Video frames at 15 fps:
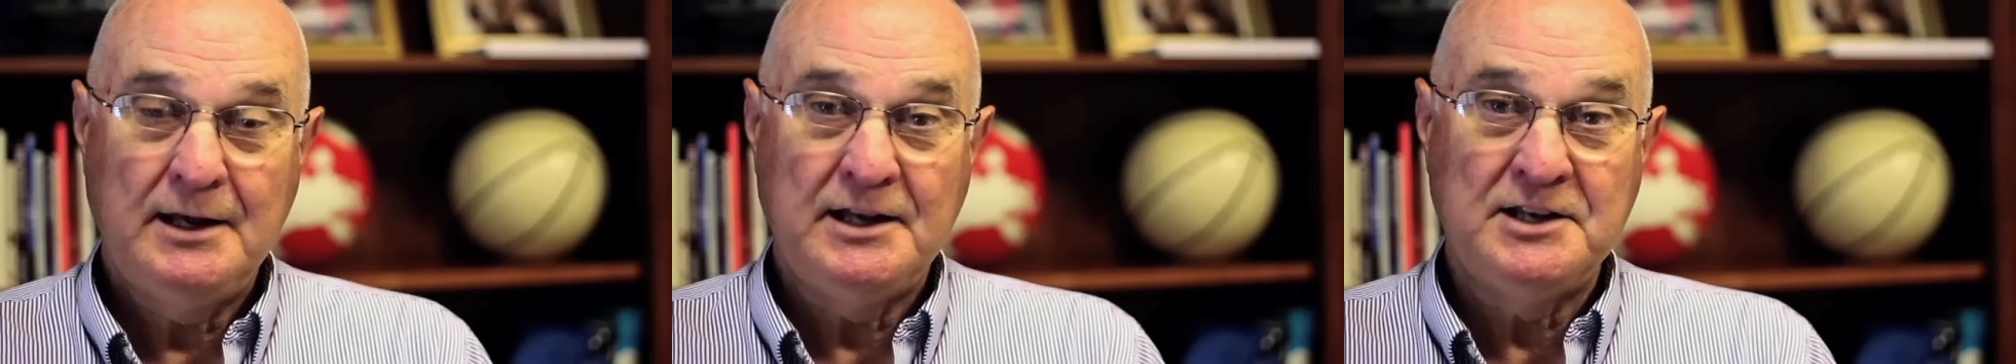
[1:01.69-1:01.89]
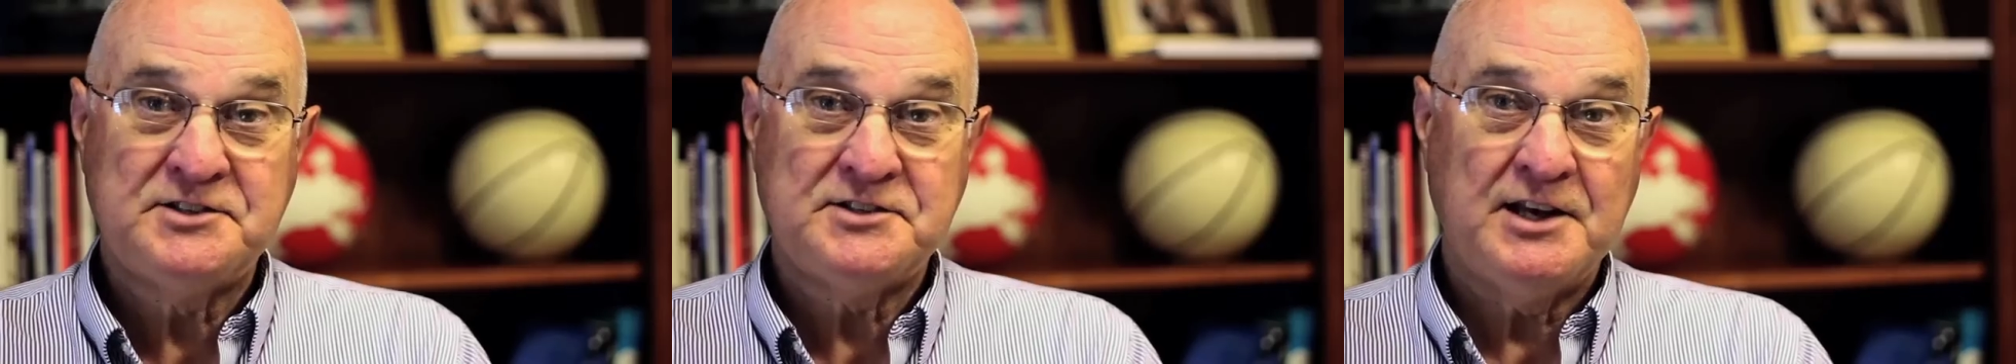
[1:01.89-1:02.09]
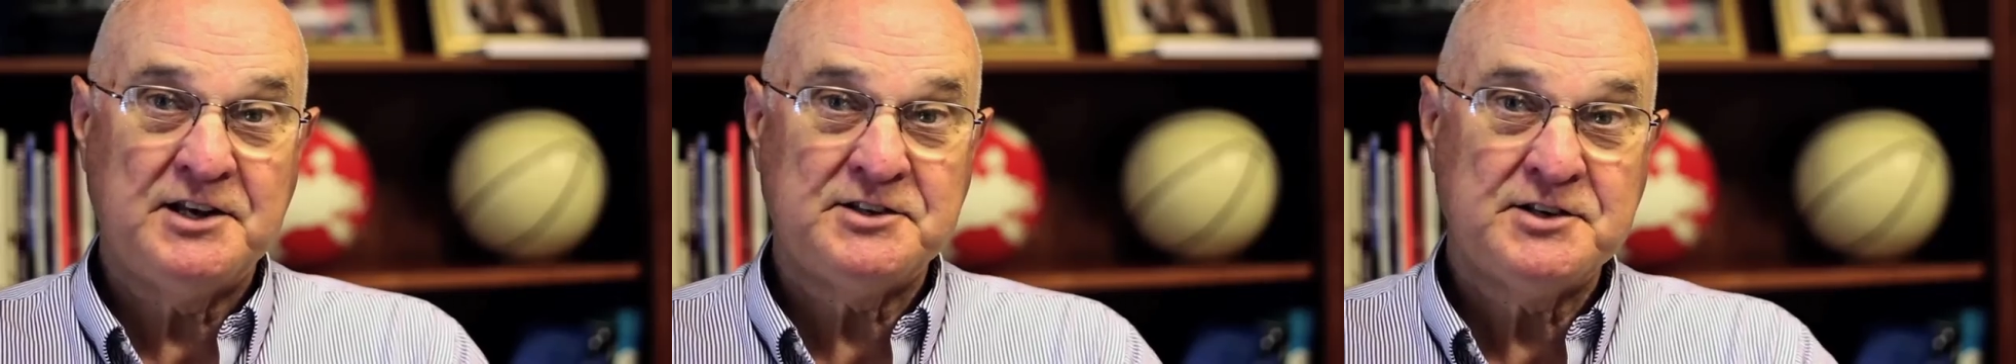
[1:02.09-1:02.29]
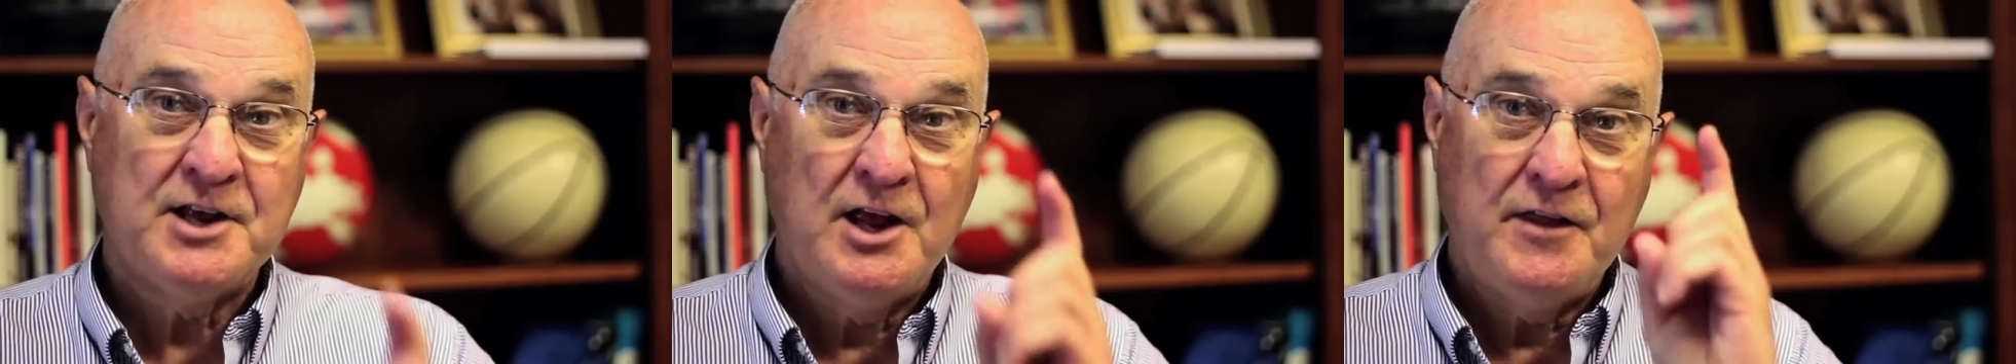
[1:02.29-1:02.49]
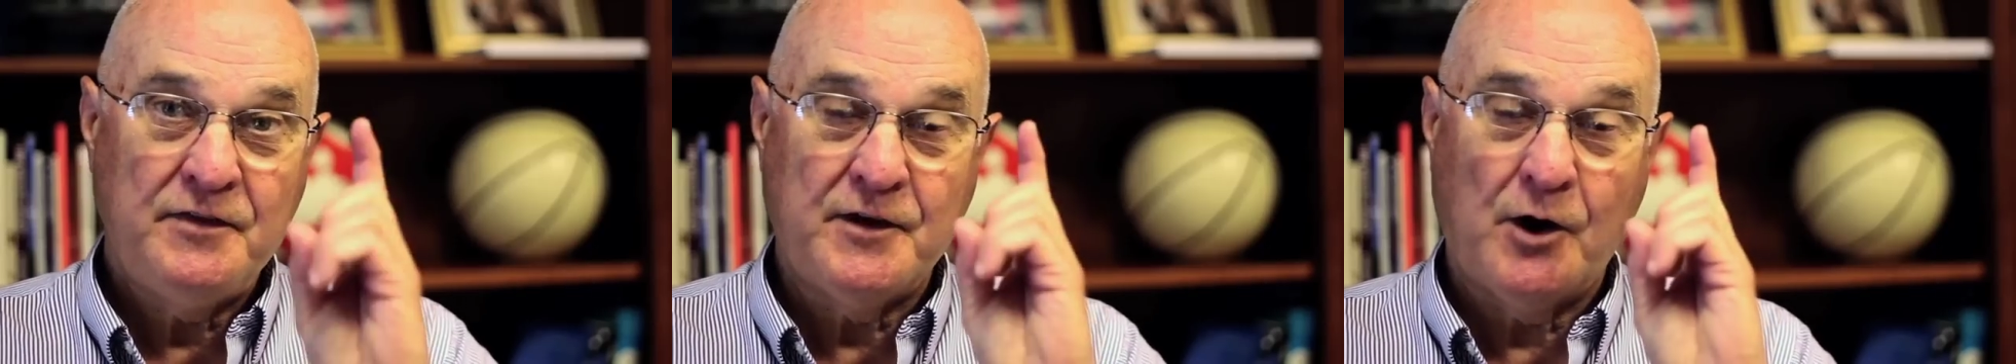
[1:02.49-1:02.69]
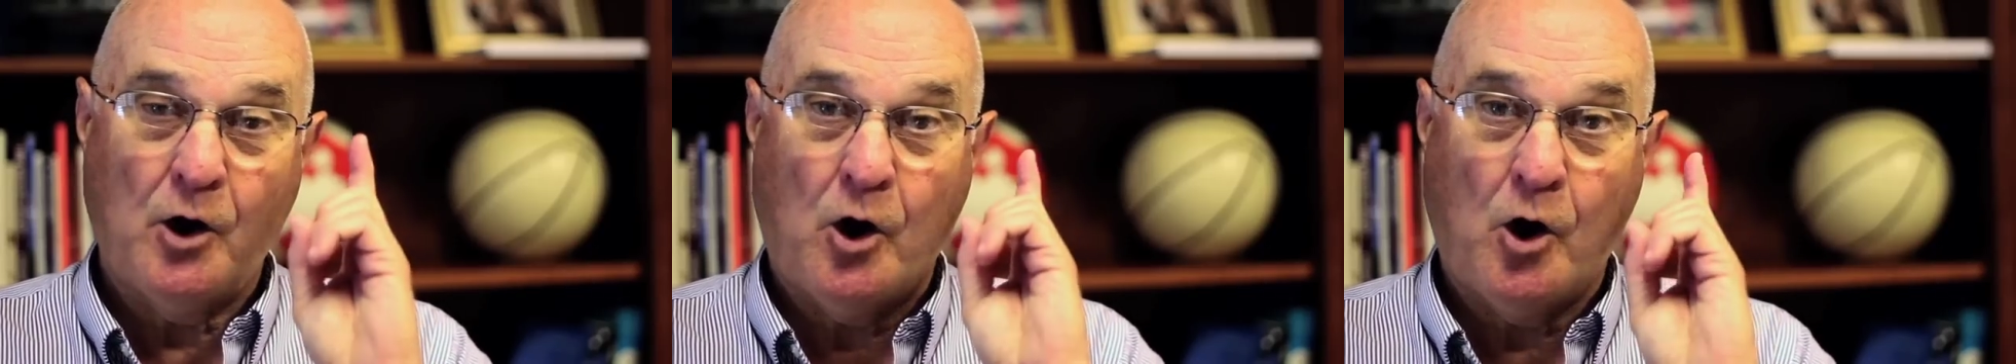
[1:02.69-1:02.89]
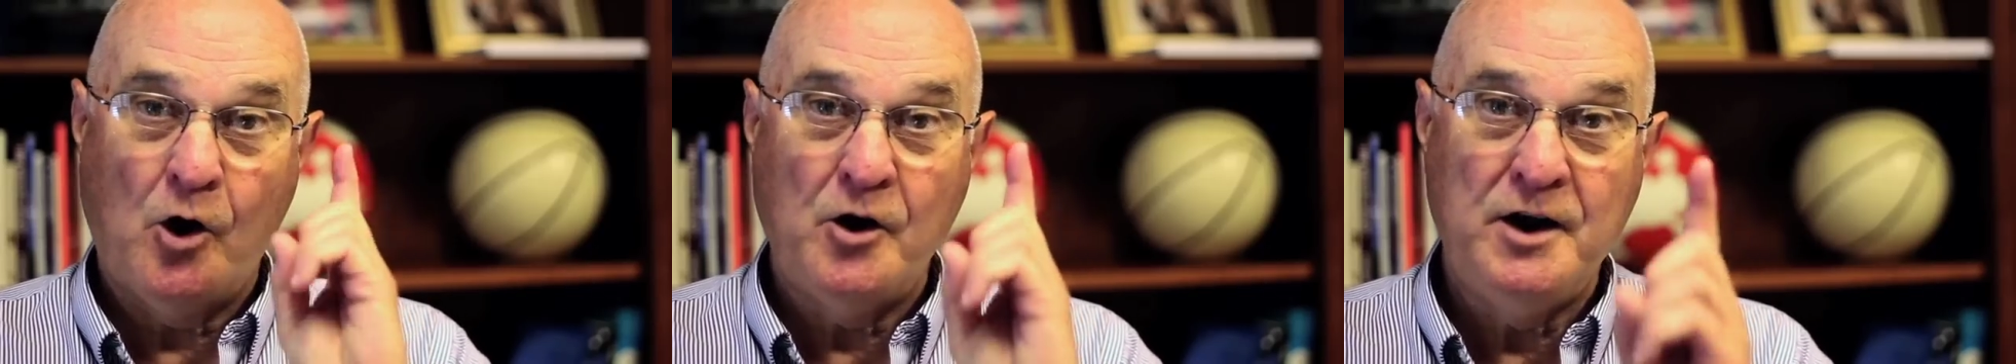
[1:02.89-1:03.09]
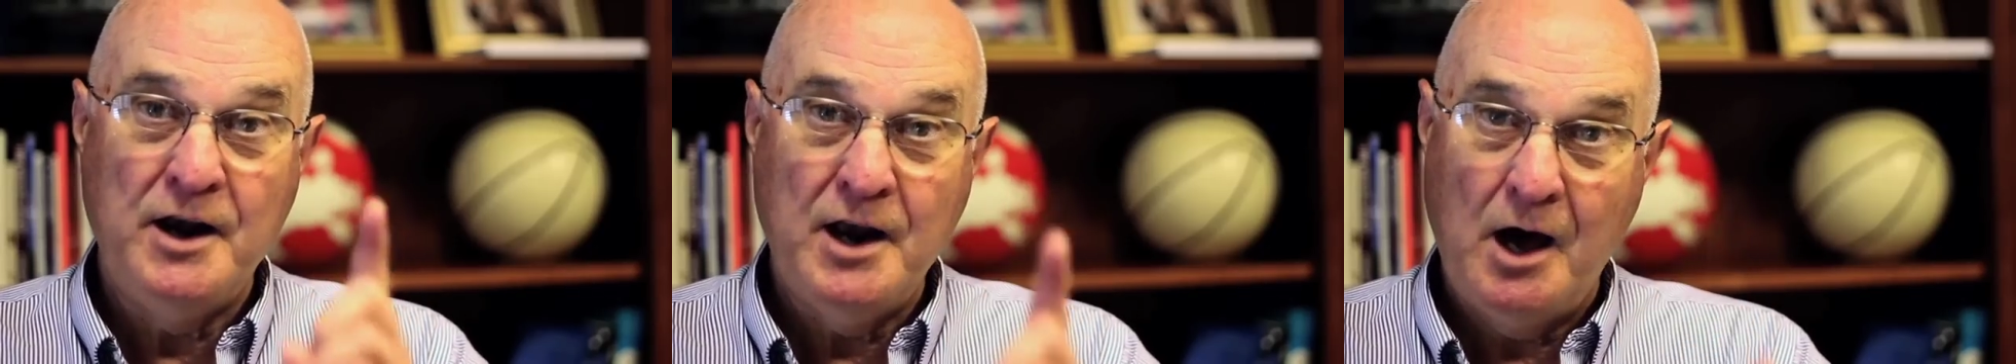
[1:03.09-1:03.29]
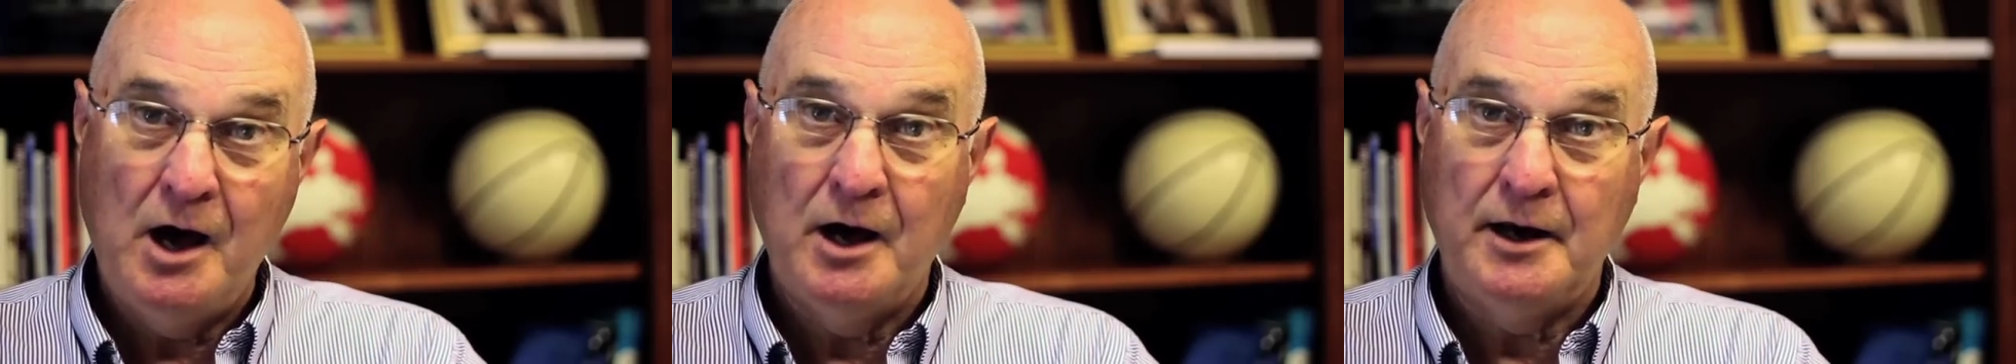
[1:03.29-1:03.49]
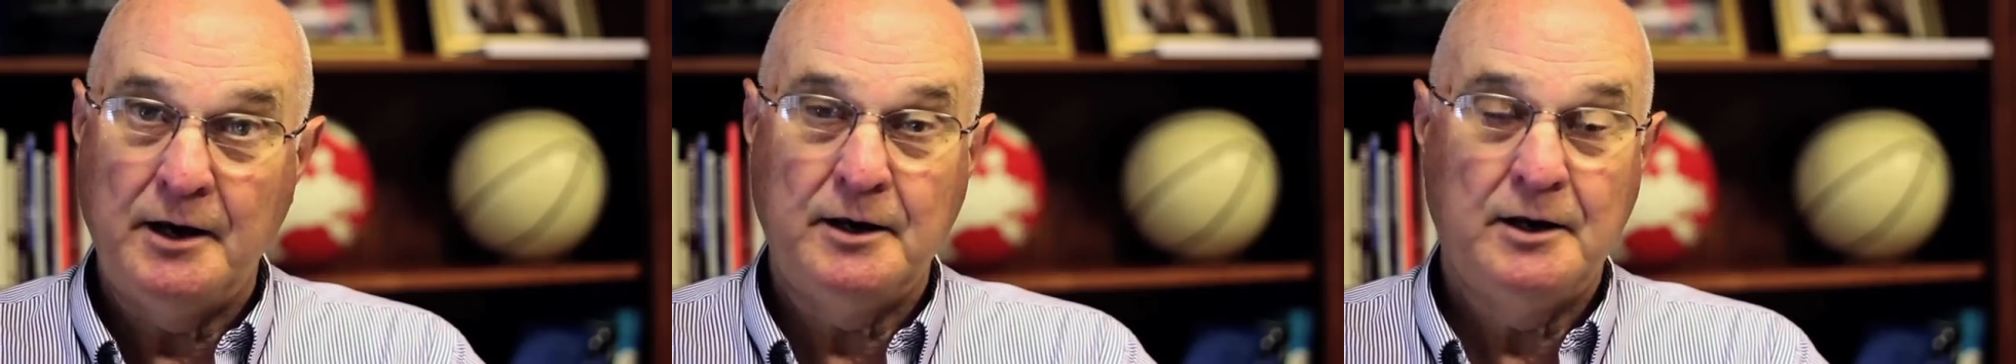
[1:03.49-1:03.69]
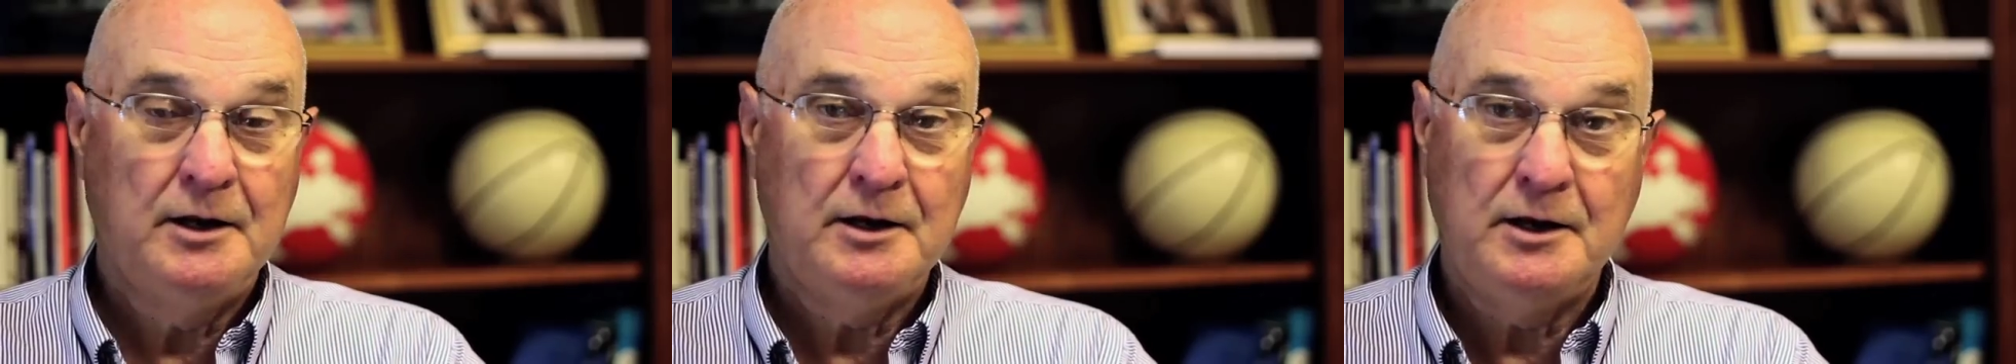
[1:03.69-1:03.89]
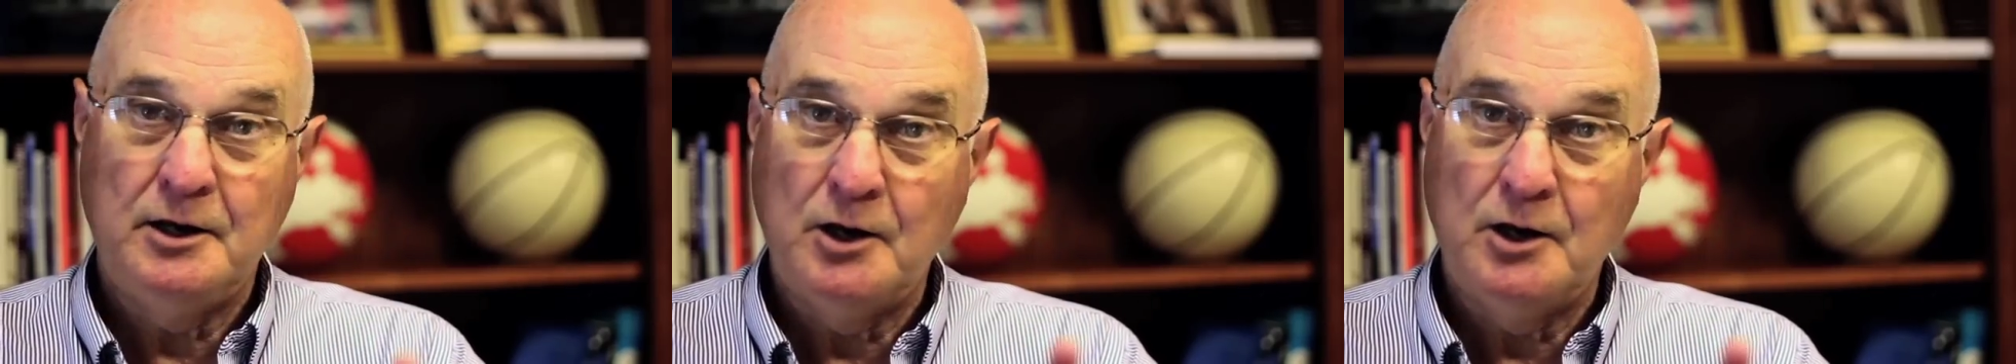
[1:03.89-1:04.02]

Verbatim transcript: It says, There are none,